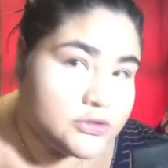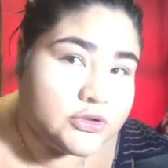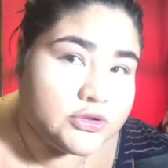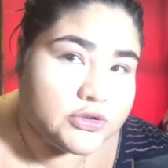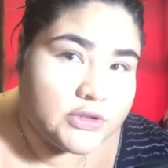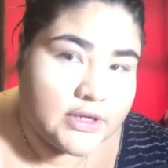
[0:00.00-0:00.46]

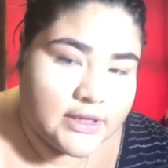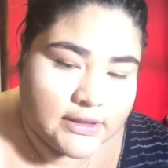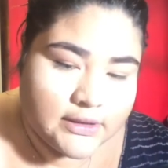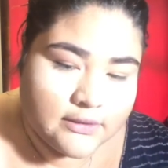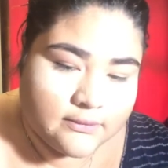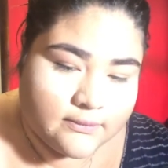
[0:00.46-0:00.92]
just drag
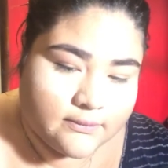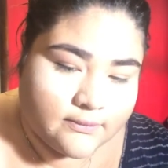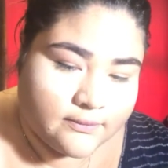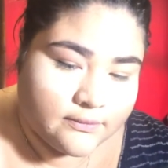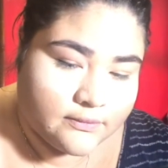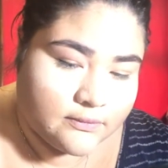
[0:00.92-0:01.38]
it,
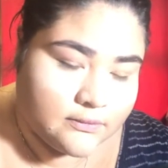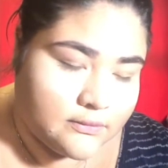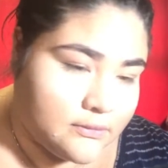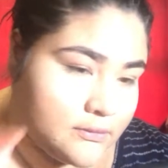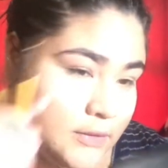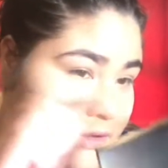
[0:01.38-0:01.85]

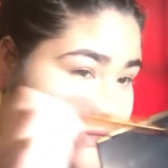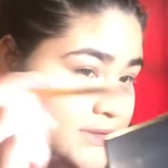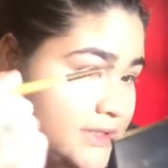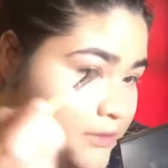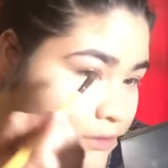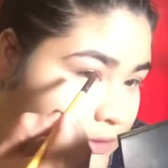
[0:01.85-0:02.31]
make a tail